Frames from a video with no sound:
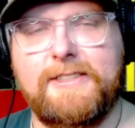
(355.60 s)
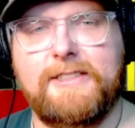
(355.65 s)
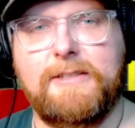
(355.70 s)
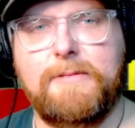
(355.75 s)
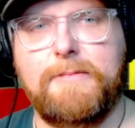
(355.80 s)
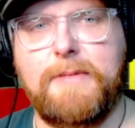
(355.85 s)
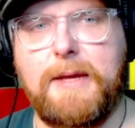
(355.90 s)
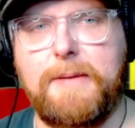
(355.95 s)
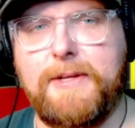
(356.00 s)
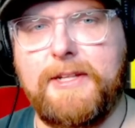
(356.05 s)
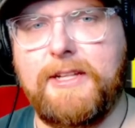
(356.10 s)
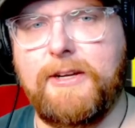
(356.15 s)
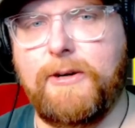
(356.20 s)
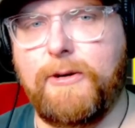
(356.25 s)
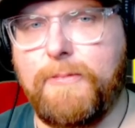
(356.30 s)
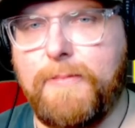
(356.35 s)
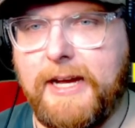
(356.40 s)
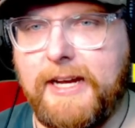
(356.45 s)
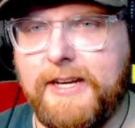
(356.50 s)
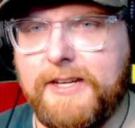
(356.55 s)
Maybe the
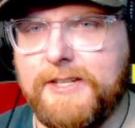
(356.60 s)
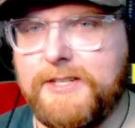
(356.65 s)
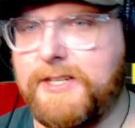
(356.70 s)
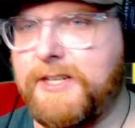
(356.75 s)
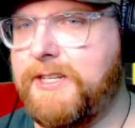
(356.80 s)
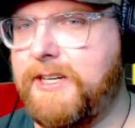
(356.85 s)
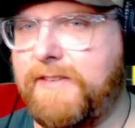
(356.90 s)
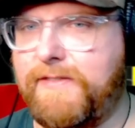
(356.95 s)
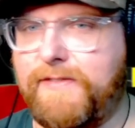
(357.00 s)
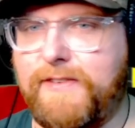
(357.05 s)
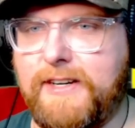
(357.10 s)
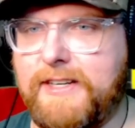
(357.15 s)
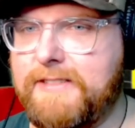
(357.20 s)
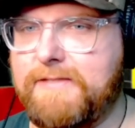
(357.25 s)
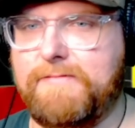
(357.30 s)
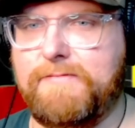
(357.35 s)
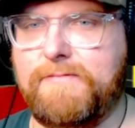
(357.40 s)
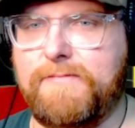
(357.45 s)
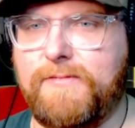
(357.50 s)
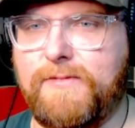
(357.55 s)
Omega is a different
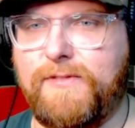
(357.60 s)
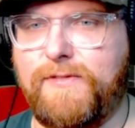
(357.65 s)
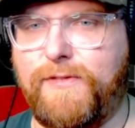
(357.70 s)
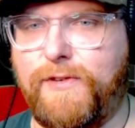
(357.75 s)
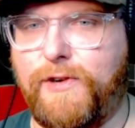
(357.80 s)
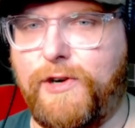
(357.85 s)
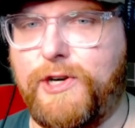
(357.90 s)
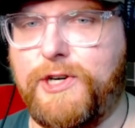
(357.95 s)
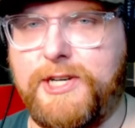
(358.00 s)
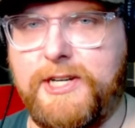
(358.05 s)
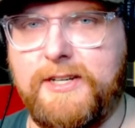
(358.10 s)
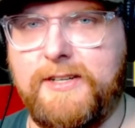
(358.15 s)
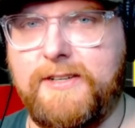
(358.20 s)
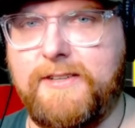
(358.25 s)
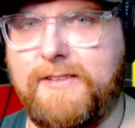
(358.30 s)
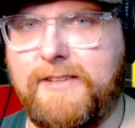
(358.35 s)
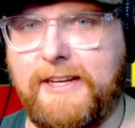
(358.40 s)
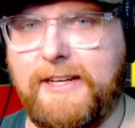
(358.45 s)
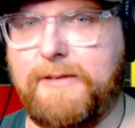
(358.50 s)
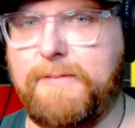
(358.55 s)
version,
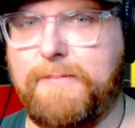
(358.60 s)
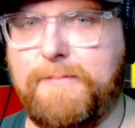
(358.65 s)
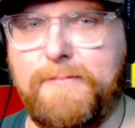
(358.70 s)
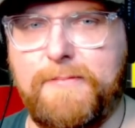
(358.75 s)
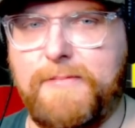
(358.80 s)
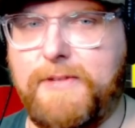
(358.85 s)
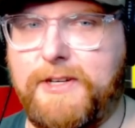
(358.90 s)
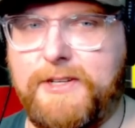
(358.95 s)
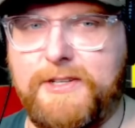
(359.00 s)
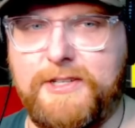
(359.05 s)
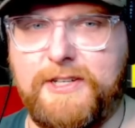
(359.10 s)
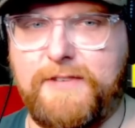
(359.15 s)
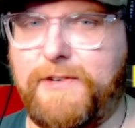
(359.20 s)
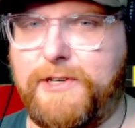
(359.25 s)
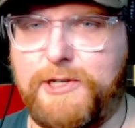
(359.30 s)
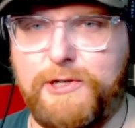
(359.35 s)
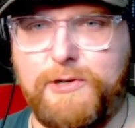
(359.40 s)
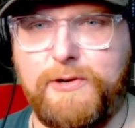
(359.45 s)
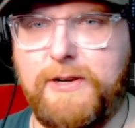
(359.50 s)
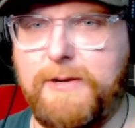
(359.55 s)
like a
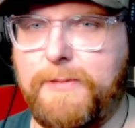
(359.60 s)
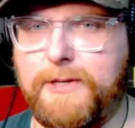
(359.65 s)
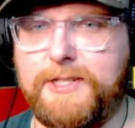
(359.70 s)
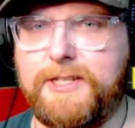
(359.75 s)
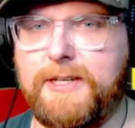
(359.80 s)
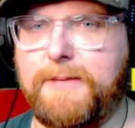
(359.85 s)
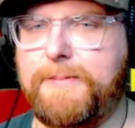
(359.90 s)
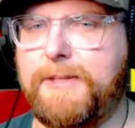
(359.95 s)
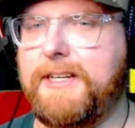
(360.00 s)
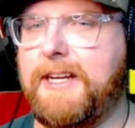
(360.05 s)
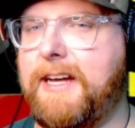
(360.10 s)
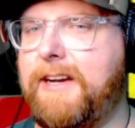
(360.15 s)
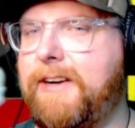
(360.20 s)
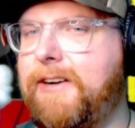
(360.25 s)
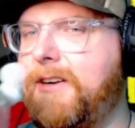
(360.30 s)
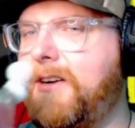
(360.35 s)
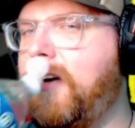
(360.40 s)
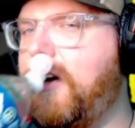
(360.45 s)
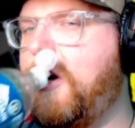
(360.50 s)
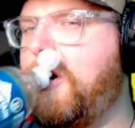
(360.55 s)
different trim or something. I
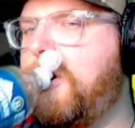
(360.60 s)
don't know.